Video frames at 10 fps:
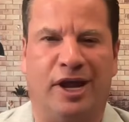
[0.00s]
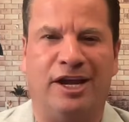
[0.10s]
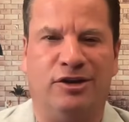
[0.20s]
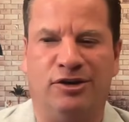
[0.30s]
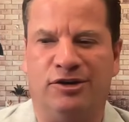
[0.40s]

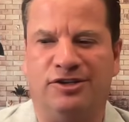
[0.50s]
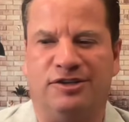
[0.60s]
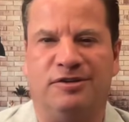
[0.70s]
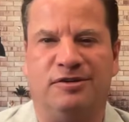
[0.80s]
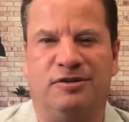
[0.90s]
8 years
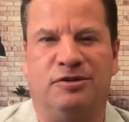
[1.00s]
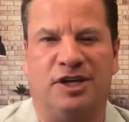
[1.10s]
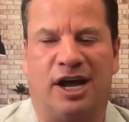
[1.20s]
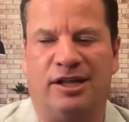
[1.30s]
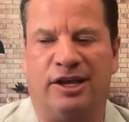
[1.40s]
and use a
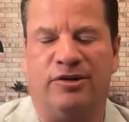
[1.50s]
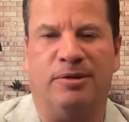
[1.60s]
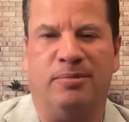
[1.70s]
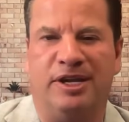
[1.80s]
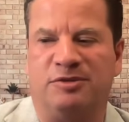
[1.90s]
highlighter in
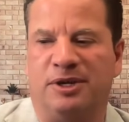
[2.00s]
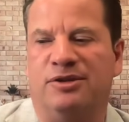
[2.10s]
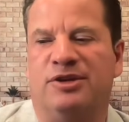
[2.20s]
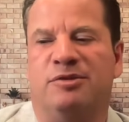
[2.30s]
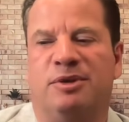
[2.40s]
a basement,
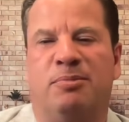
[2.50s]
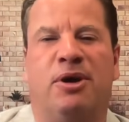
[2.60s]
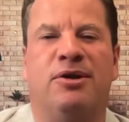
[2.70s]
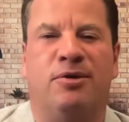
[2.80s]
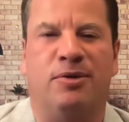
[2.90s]
you get to be a
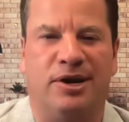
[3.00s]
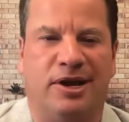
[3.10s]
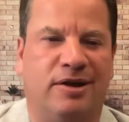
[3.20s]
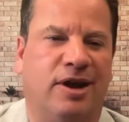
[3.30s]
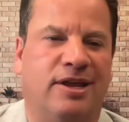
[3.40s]
partner one day,
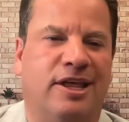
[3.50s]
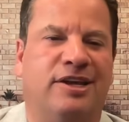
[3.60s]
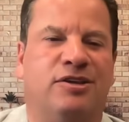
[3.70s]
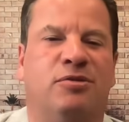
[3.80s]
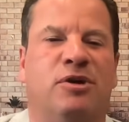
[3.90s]
right?
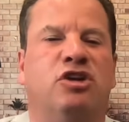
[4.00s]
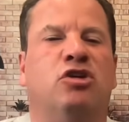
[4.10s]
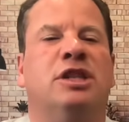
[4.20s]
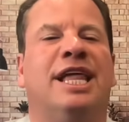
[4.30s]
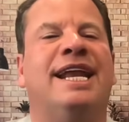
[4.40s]
Like, you're
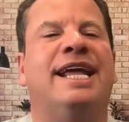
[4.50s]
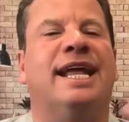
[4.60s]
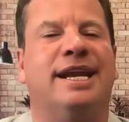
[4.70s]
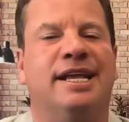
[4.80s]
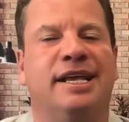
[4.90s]
let
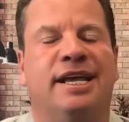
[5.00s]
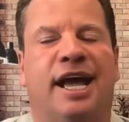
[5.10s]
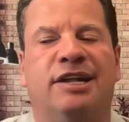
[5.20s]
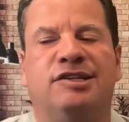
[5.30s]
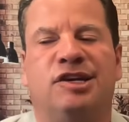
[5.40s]
in.
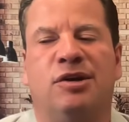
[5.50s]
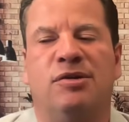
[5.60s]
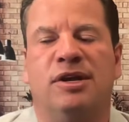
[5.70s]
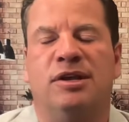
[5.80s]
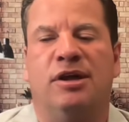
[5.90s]
And so
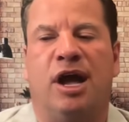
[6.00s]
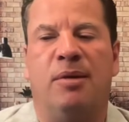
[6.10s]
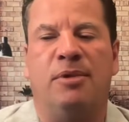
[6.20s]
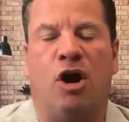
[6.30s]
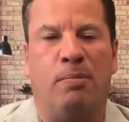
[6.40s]

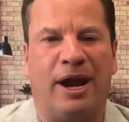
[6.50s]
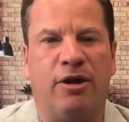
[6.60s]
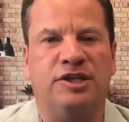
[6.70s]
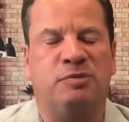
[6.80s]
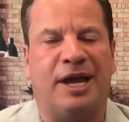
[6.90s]
our
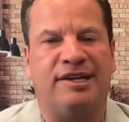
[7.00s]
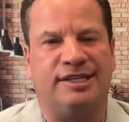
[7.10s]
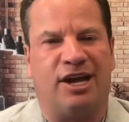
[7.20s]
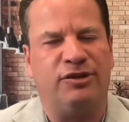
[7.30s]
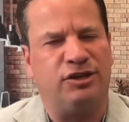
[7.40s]
parents pass
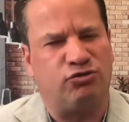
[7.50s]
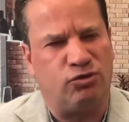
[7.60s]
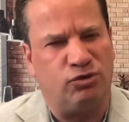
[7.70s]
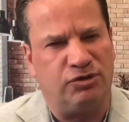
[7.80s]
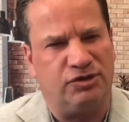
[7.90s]
down these
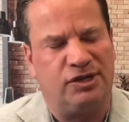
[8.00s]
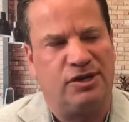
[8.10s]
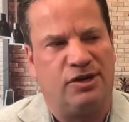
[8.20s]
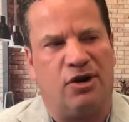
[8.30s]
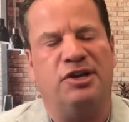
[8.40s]
rules.
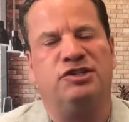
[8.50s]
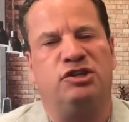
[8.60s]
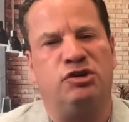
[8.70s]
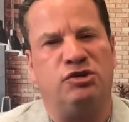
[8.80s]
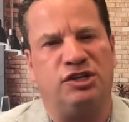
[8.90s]
Our
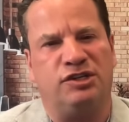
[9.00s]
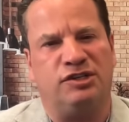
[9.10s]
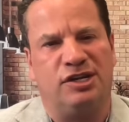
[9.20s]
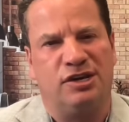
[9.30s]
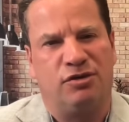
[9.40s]

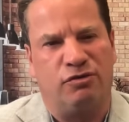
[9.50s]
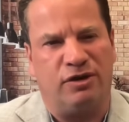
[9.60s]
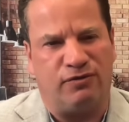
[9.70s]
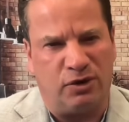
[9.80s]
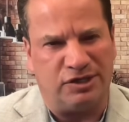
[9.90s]
institutions
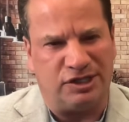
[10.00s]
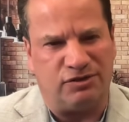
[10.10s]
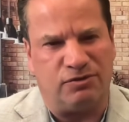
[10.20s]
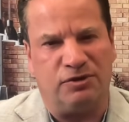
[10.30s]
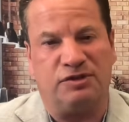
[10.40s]
reinforce
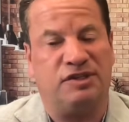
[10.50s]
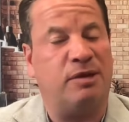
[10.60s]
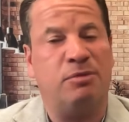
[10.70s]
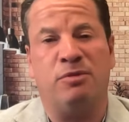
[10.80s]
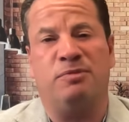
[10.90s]
these rules.
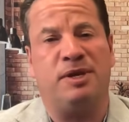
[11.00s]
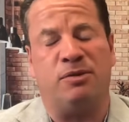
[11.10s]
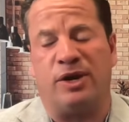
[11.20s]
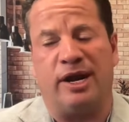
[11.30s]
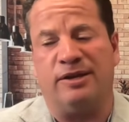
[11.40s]
Same way with
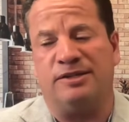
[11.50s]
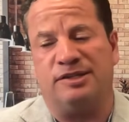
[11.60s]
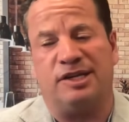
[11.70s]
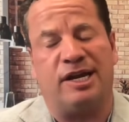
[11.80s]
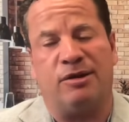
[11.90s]
me when I
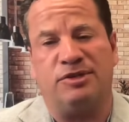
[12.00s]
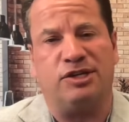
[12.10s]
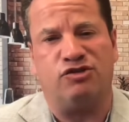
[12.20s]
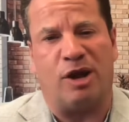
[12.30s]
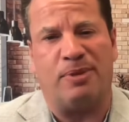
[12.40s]
decided I was
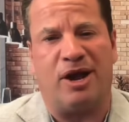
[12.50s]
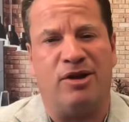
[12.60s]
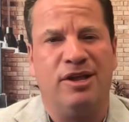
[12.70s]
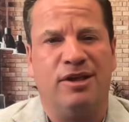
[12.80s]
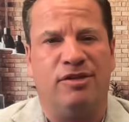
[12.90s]
going to drop
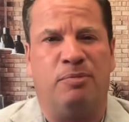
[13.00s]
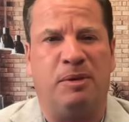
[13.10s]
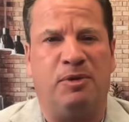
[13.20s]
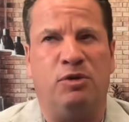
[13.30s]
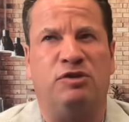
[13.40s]
out. The
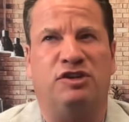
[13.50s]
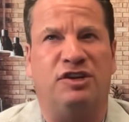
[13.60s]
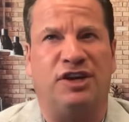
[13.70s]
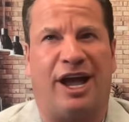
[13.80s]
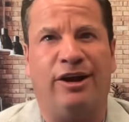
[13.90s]
people whose
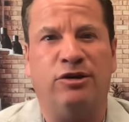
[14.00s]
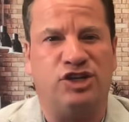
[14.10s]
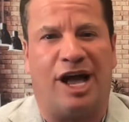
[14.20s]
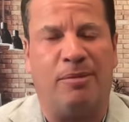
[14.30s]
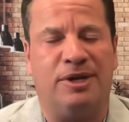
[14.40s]
entire
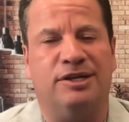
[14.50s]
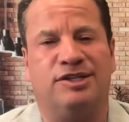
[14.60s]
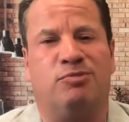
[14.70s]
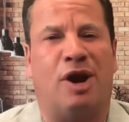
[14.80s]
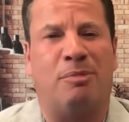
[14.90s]
job it is
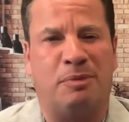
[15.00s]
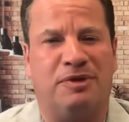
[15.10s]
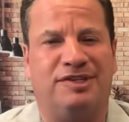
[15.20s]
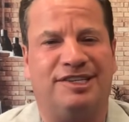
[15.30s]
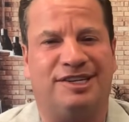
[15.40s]
to prop up
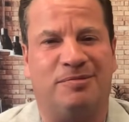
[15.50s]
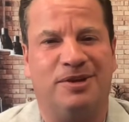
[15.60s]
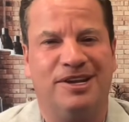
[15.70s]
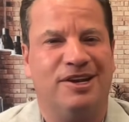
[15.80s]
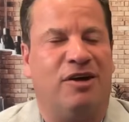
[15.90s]
the system,
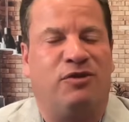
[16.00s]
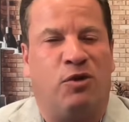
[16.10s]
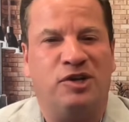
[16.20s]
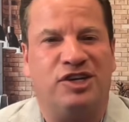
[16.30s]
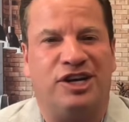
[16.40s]
of
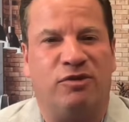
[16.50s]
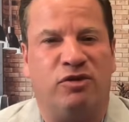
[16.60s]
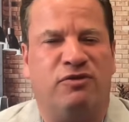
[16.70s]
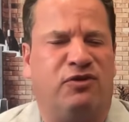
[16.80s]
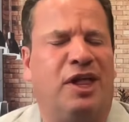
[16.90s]
course, they're going to
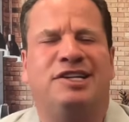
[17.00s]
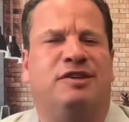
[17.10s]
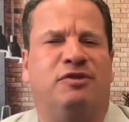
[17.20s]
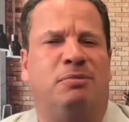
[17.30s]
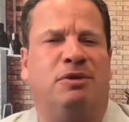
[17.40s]

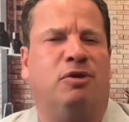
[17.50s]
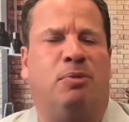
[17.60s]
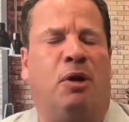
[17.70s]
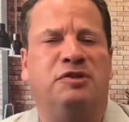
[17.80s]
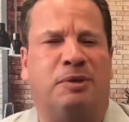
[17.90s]
reflexively be
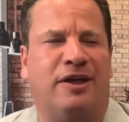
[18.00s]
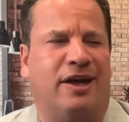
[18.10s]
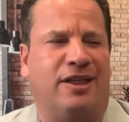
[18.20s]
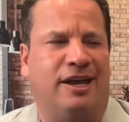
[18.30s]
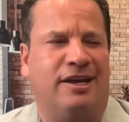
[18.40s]
repulsed by
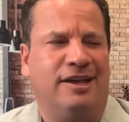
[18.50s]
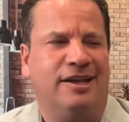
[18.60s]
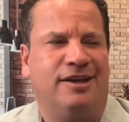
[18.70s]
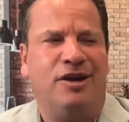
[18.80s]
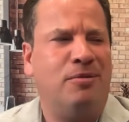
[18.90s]
that. Like,
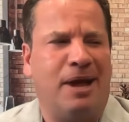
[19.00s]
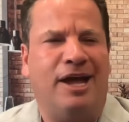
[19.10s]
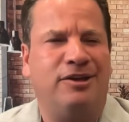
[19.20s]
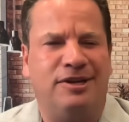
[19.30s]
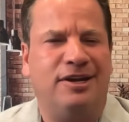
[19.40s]
no,
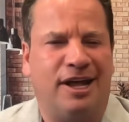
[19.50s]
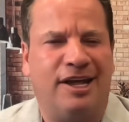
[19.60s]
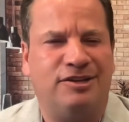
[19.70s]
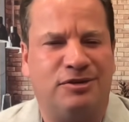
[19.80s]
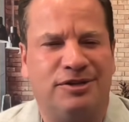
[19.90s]
Matt, you need a
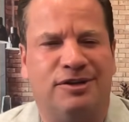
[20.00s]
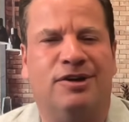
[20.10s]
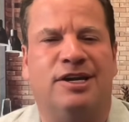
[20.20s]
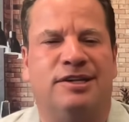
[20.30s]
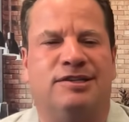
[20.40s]
high school
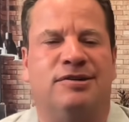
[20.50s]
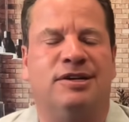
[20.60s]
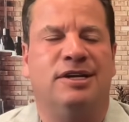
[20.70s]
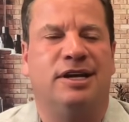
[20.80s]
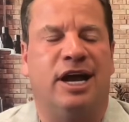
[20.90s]
degree. And so
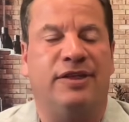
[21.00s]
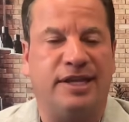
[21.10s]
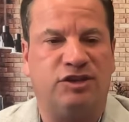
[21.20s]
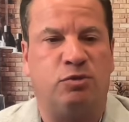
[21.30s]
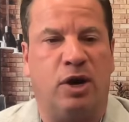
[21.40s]
I think
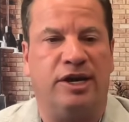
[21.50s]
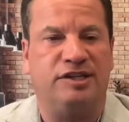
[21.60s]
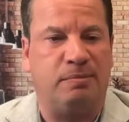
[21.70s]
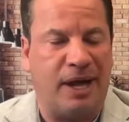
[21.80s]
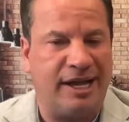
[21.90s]
that's one.
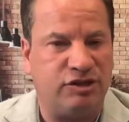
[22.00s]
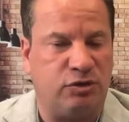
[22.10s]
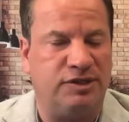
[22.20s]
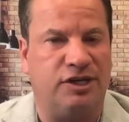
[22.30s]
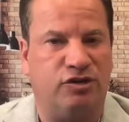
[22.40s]
It's a bias
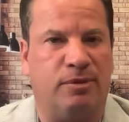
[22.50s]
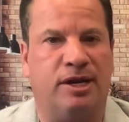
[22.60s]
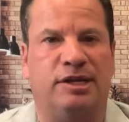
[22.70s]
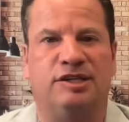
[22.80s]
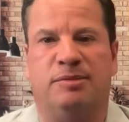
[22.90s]
towards
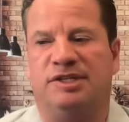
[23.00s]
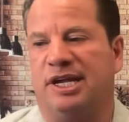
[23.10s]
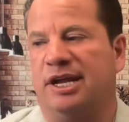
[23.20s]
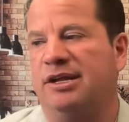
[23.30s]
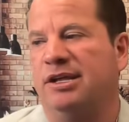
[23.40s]
incrementalism instead of